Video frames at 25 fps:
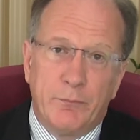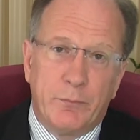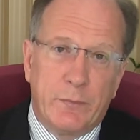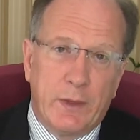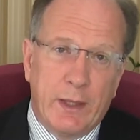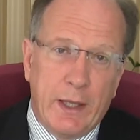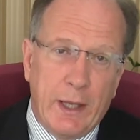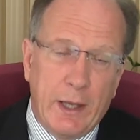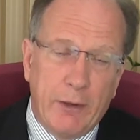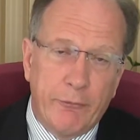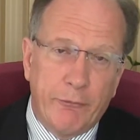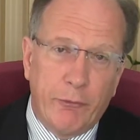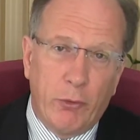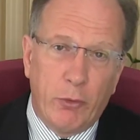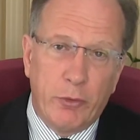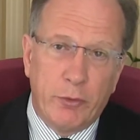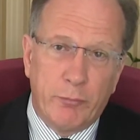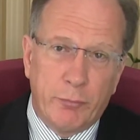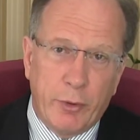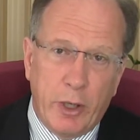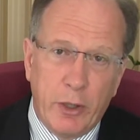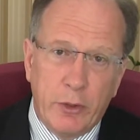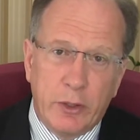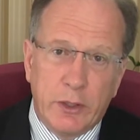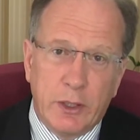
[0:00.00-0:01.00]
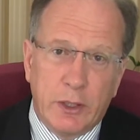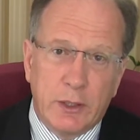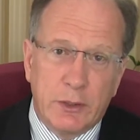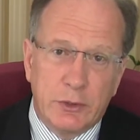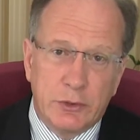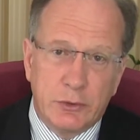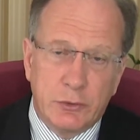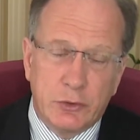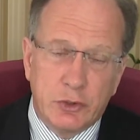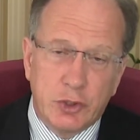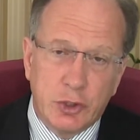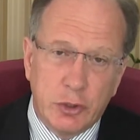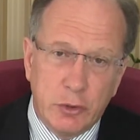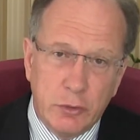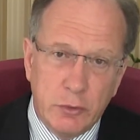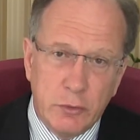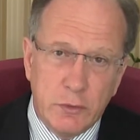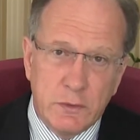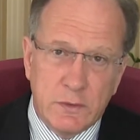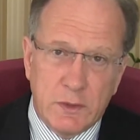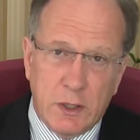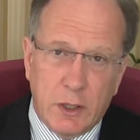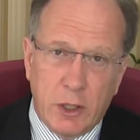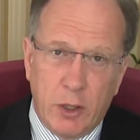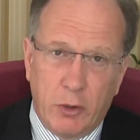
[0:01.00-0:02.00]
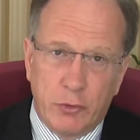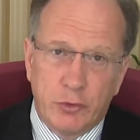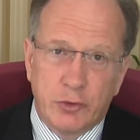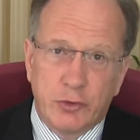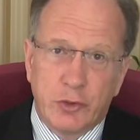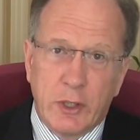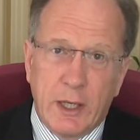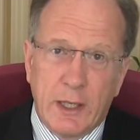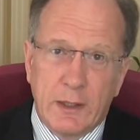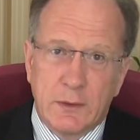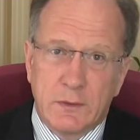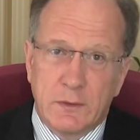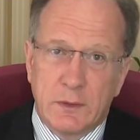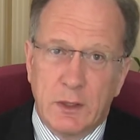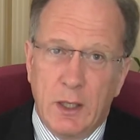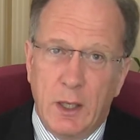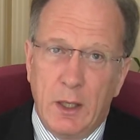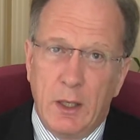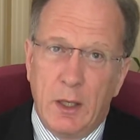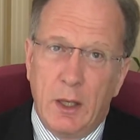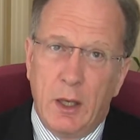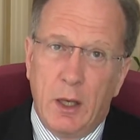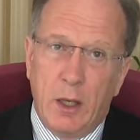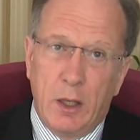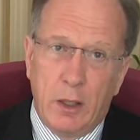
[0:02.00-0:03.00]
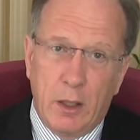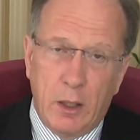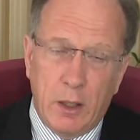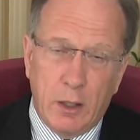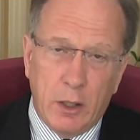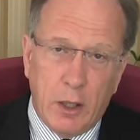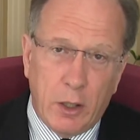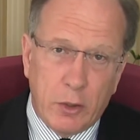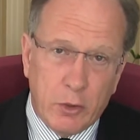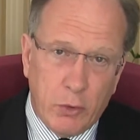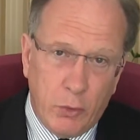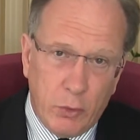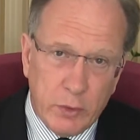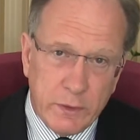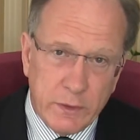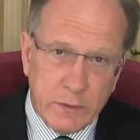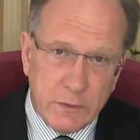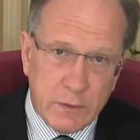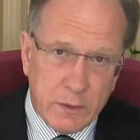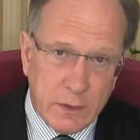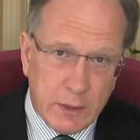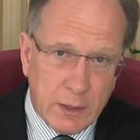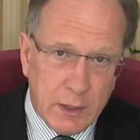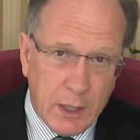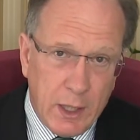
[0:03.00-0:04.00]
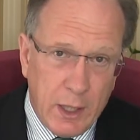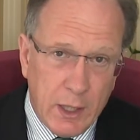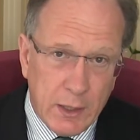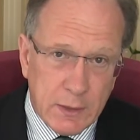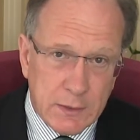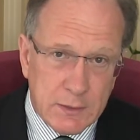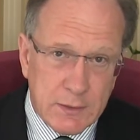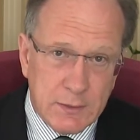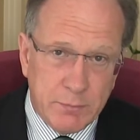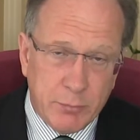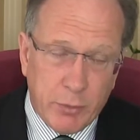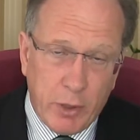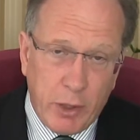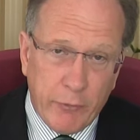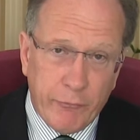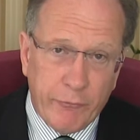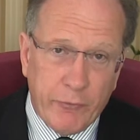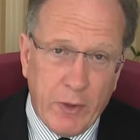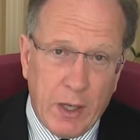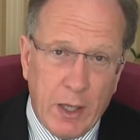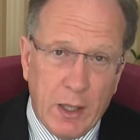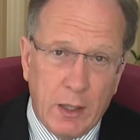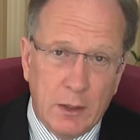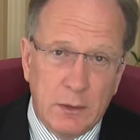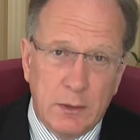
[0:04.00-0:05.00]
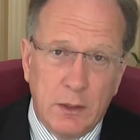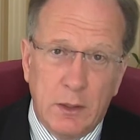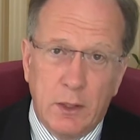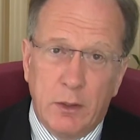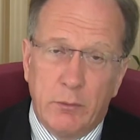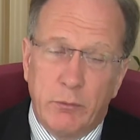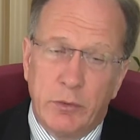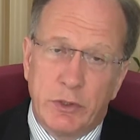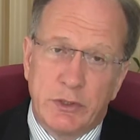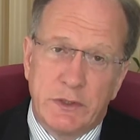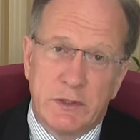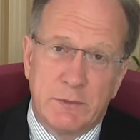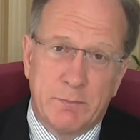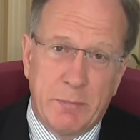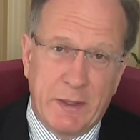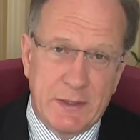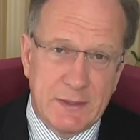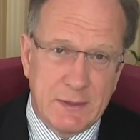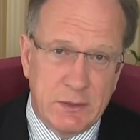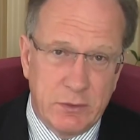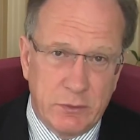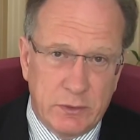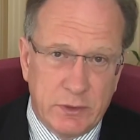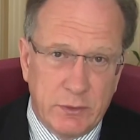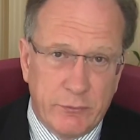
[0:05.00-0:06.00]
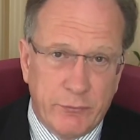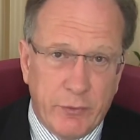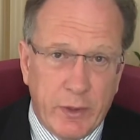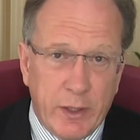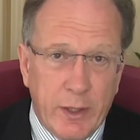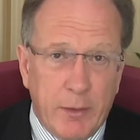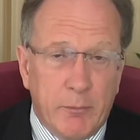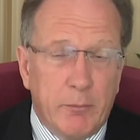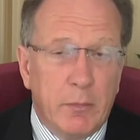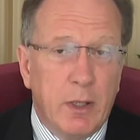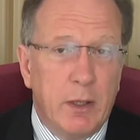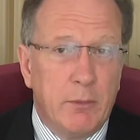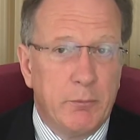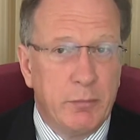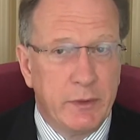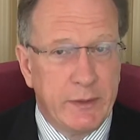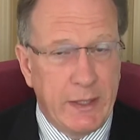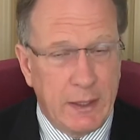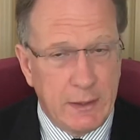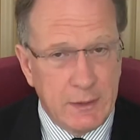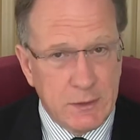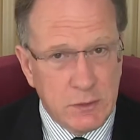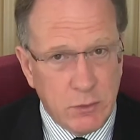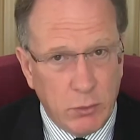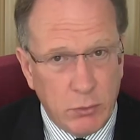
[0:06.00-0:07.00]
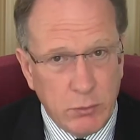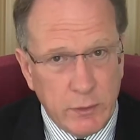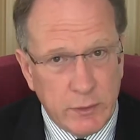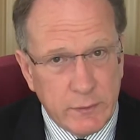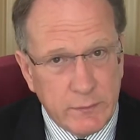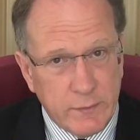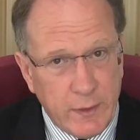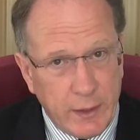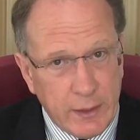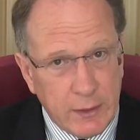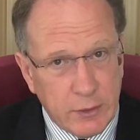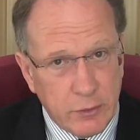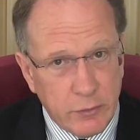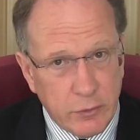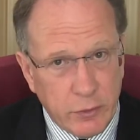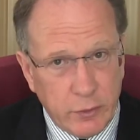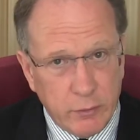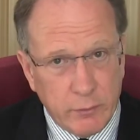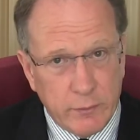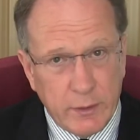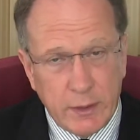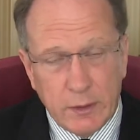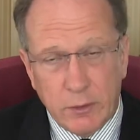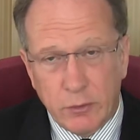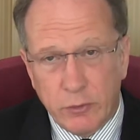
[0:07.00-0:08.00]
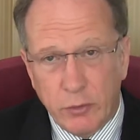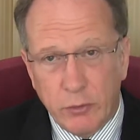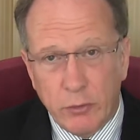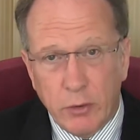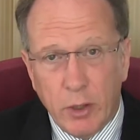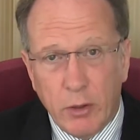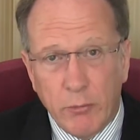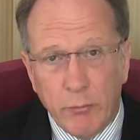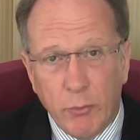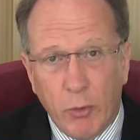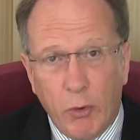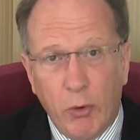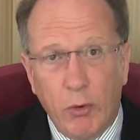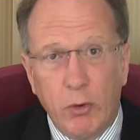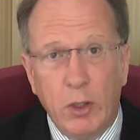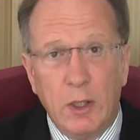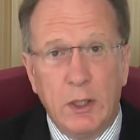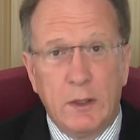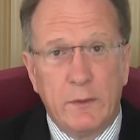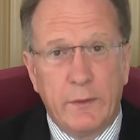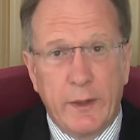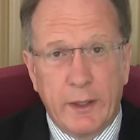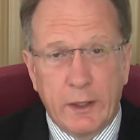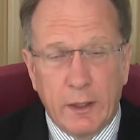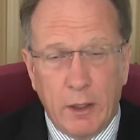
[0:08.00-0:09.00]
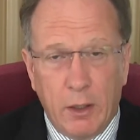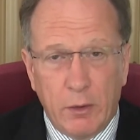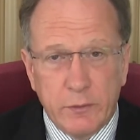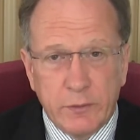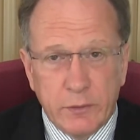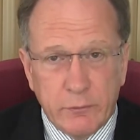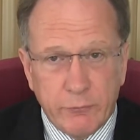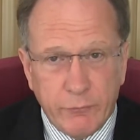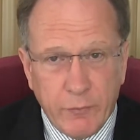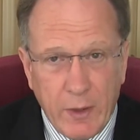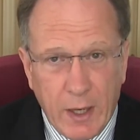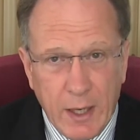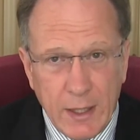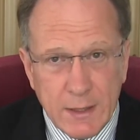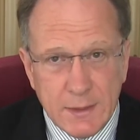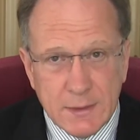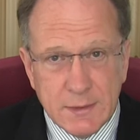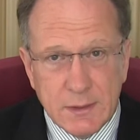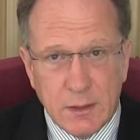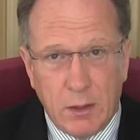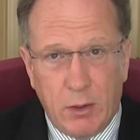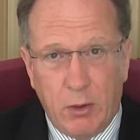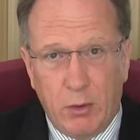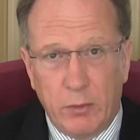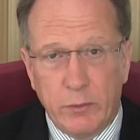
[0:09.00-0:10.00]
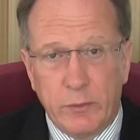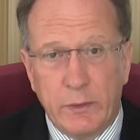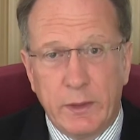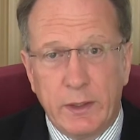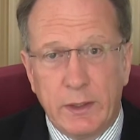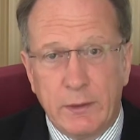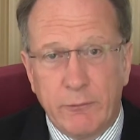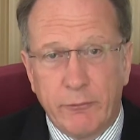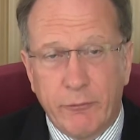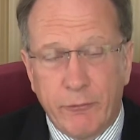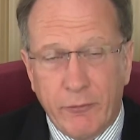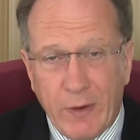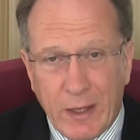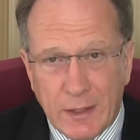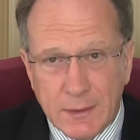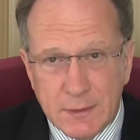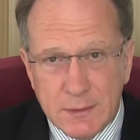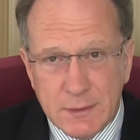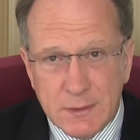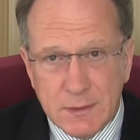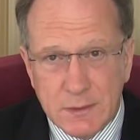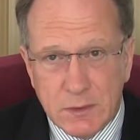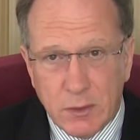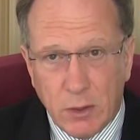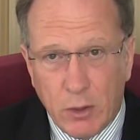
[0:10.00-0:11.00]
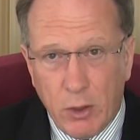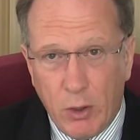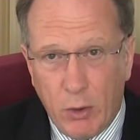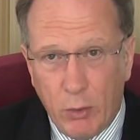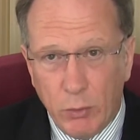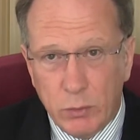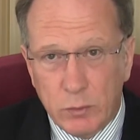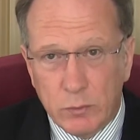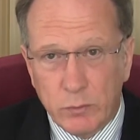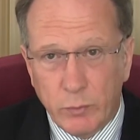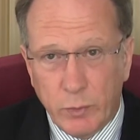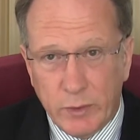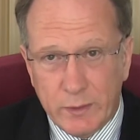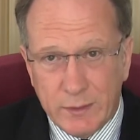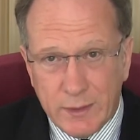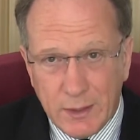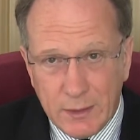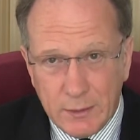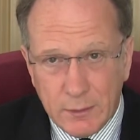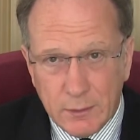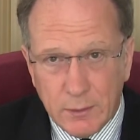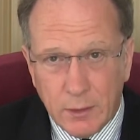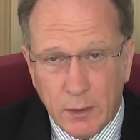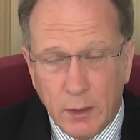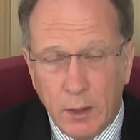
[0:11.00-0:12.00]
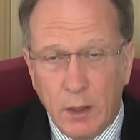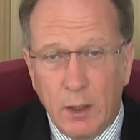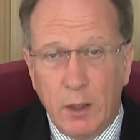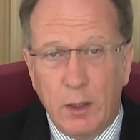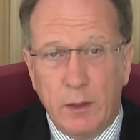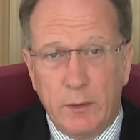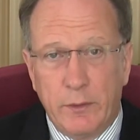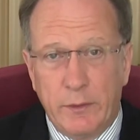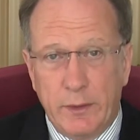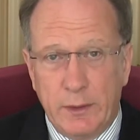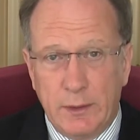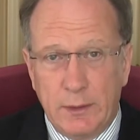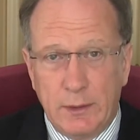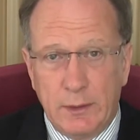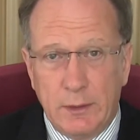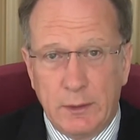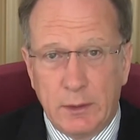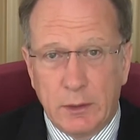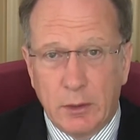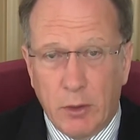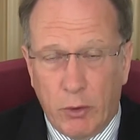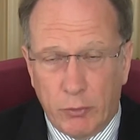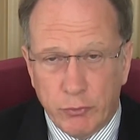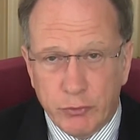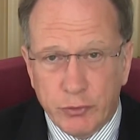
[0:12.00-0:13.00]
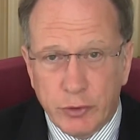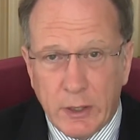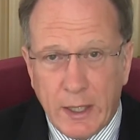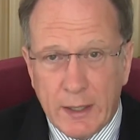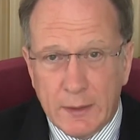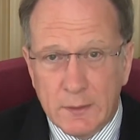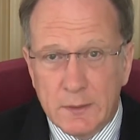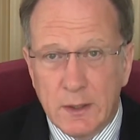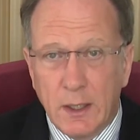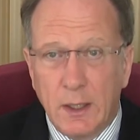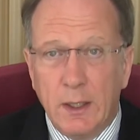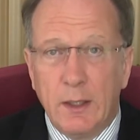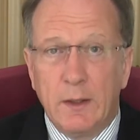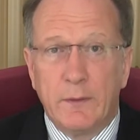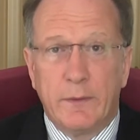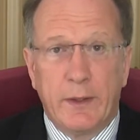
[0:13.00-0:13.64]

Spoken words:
Therefore, the broker can choose a contract according to the client's profile, which is best suited for him. But that is all that they can do. They can do no more. They can't advise on the funds to hold within the contract.